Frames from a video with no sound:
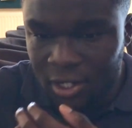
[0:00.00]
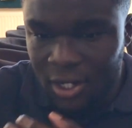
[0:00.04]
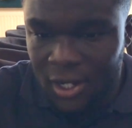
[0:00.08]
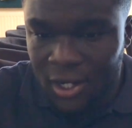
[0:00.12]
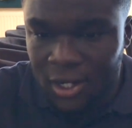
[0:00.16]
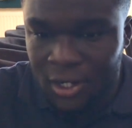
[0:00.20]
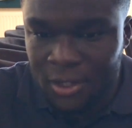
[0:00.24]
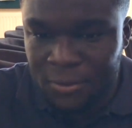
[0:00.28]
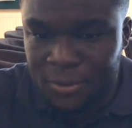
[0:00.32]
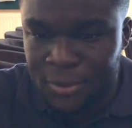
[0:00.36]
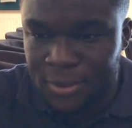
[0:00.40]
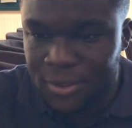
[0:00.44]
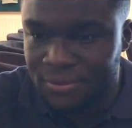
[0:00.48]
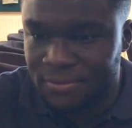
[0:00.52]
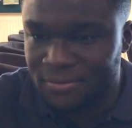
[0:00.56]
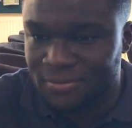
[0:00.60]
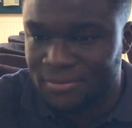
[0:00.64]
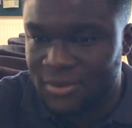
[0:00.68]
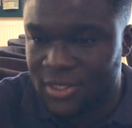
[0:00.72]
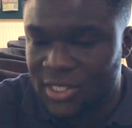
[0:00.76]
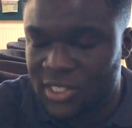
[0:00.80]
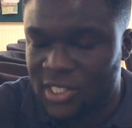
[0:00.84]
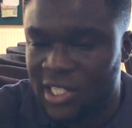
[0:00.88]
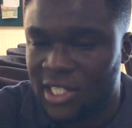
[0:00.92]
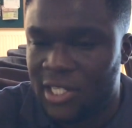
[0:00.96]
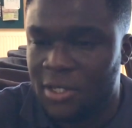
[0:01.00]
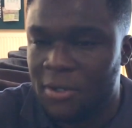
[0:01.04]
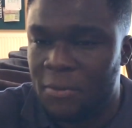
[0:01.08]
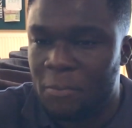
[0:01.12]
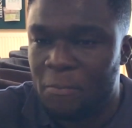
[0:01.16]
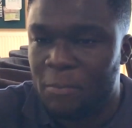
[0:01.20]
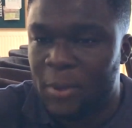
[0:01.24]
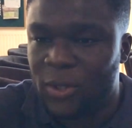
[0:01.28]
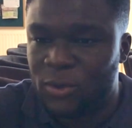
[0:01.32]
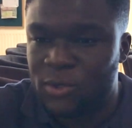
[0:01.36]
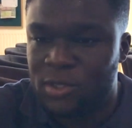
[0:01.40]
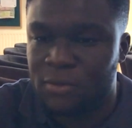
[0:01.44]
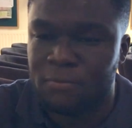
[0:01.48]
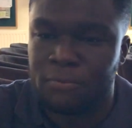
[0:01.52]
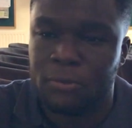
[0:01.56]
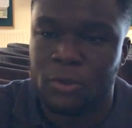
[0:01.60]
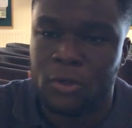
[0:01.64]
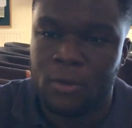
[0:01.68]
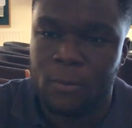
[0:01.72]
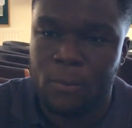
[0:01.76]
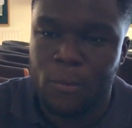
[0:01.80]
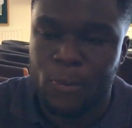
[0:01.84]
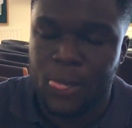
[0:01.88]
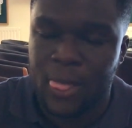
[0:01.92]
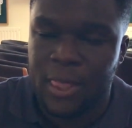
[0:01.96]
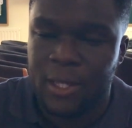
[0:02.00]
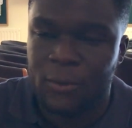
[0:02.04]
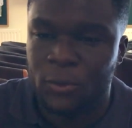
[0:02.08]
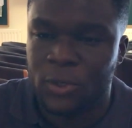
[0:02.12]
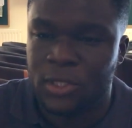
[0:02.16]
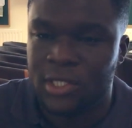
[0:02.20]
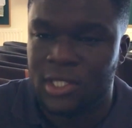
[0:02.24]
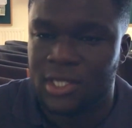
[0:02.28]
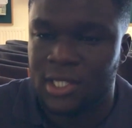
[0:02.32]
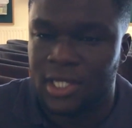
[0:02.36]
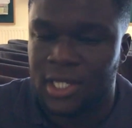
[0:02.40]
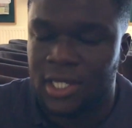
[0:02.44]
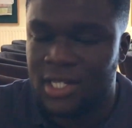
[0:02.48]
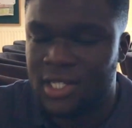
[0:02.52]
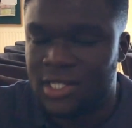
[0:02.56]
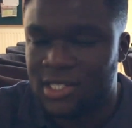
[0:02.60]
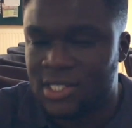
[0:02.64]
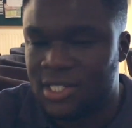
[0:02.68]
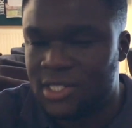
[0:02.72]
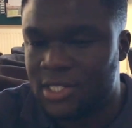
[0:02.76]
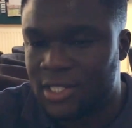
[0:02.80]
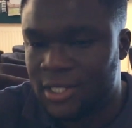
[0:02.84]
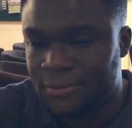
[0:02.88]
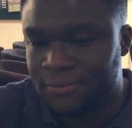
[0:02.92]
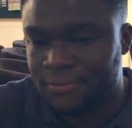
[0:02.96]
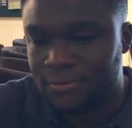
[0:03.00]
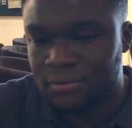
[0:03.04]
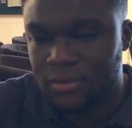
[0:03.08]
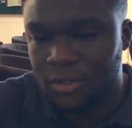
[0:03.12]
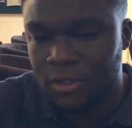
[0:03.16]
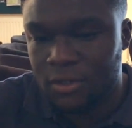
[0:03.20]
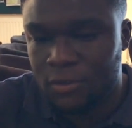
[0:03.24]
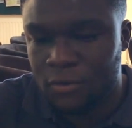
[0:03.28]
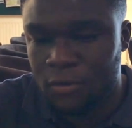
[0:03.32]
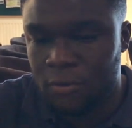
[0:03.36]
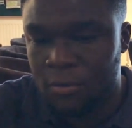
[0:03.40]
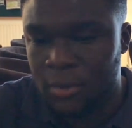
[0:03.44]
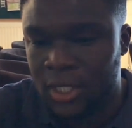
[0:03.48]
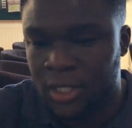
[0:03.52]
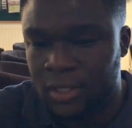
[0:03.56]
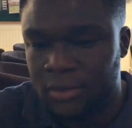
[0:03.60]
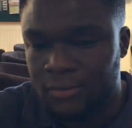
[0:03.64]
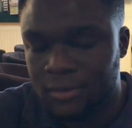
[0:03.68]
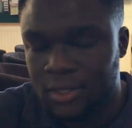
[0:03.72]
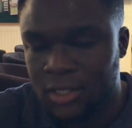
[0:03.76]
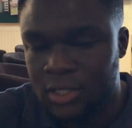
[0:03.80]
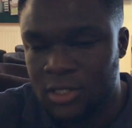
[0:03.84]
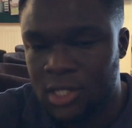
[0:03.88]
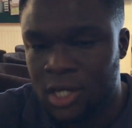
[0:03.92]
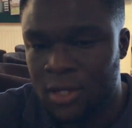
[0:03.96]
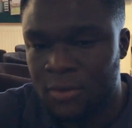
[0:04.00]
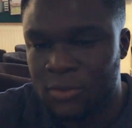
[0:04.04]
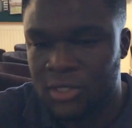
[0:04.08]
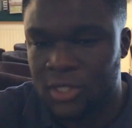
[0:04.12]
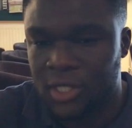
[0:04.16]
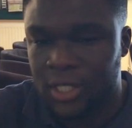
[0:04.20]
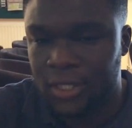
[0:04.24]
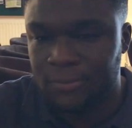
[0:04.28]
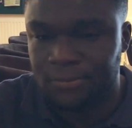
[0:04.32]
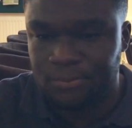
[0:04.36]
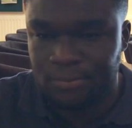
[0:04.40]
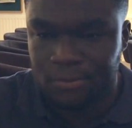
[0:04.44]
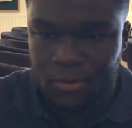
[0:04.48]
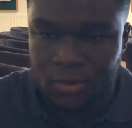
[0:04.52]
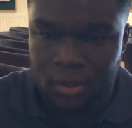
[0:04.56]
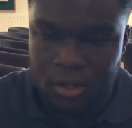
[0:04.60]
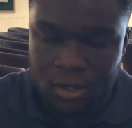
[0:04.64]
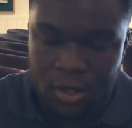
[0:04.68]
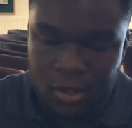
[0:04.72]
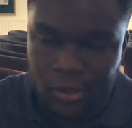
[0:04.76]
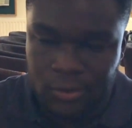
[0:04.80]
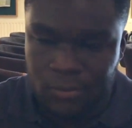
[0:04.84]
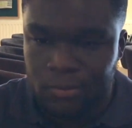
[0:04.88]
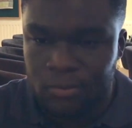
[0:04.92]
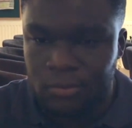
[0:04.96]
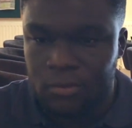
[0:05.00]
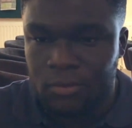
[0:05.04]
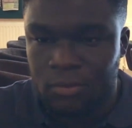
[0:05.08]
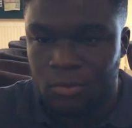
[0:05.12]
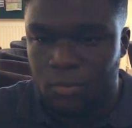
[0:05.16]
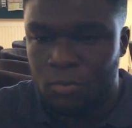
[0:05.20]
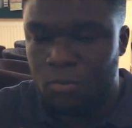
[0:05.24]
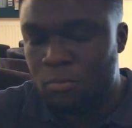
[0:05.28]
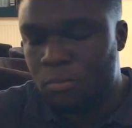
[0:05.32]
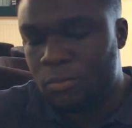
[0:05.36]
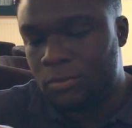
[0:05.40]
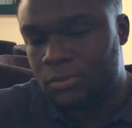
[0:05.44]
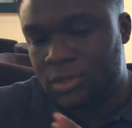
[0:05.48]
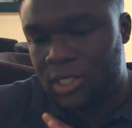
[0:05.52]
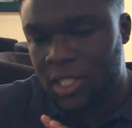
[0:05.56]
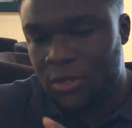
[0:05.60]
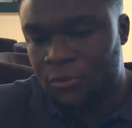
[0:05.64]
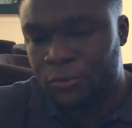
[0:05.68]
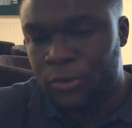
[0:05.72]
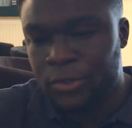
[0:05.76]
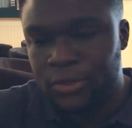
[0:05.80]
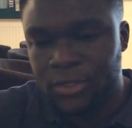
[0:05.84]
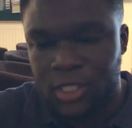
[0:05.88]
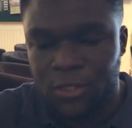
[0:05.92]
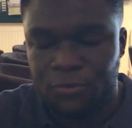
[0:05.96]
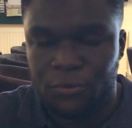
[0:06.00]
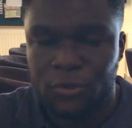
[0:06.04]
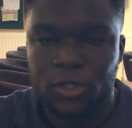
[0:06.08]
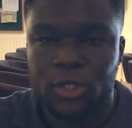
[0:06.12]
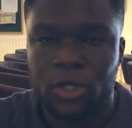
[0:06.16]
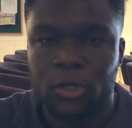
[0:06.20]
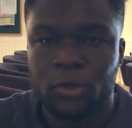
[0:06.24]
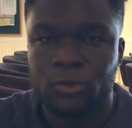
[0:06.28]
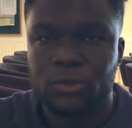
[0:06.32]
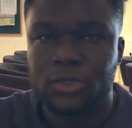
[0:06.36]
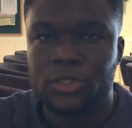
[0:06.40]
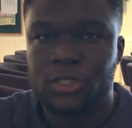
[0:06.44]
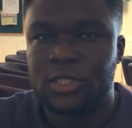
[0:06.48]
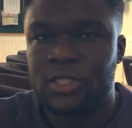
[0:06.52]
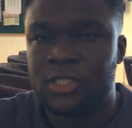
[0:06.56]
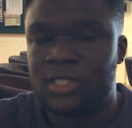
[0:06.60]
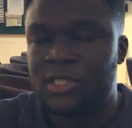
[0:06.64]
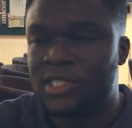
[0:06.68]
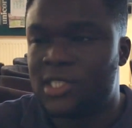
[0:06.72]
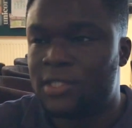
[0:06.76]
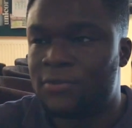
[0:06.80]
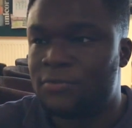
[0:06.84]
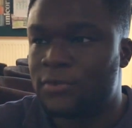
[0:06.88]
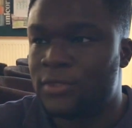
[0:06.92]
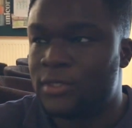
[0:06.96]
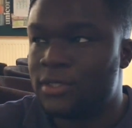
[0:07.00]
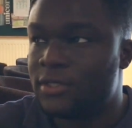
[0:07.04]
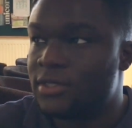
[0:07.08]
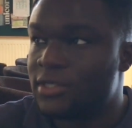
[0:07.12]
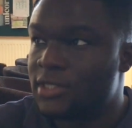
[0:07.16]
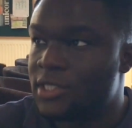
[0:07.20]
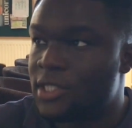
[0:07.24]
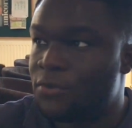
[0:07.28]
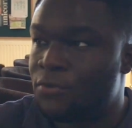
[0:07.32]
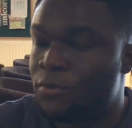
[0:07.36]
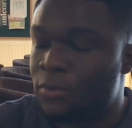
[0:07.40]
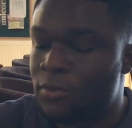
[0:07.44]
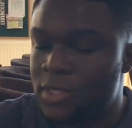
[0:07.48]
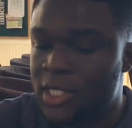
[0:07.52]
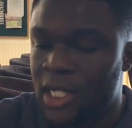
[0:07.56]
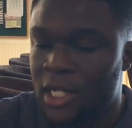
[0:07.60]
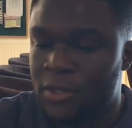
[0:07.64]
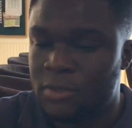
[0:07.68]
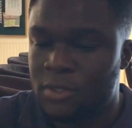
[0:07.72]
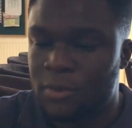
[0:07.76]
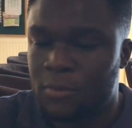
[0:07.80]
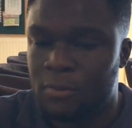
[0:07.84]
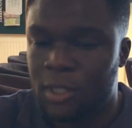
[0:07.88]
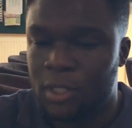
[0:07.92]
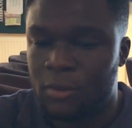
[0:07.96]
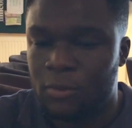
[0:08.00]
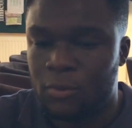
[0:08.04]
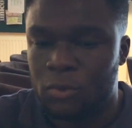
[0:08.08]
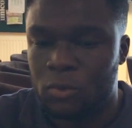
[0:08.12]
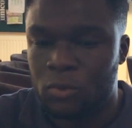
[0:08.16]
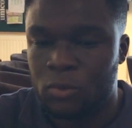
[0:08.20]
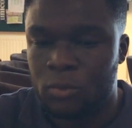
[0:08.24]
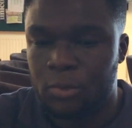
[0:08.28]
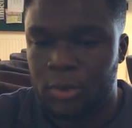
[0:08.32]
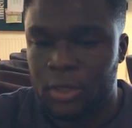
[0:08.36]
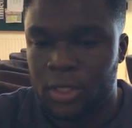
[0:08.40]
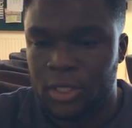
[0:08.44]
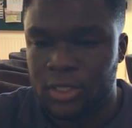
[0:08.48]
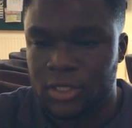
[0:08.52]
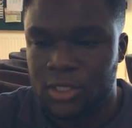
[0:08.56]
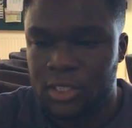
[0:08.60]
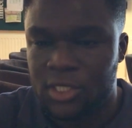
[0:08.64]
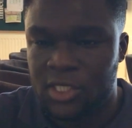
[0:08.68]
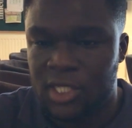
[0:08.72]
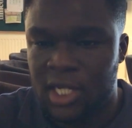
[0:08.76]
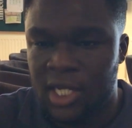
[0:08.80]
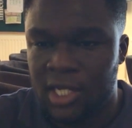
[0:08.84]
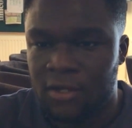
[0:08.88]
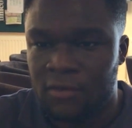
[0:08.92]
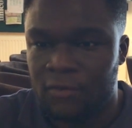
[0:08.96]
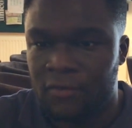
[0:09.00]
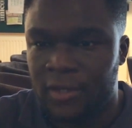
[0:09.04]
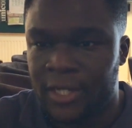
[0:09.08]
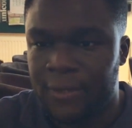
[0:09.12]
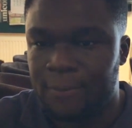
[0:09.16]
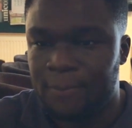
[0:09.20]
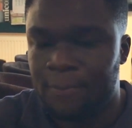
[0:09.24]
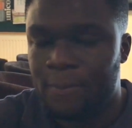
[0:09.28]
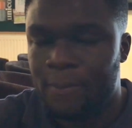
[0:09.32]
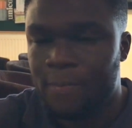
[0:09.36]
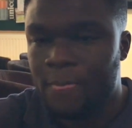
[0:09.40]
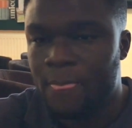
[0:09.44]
Urban, it's like a melting pot within the inner city for me, in terms of like different cultures, different types of people, but just kind of like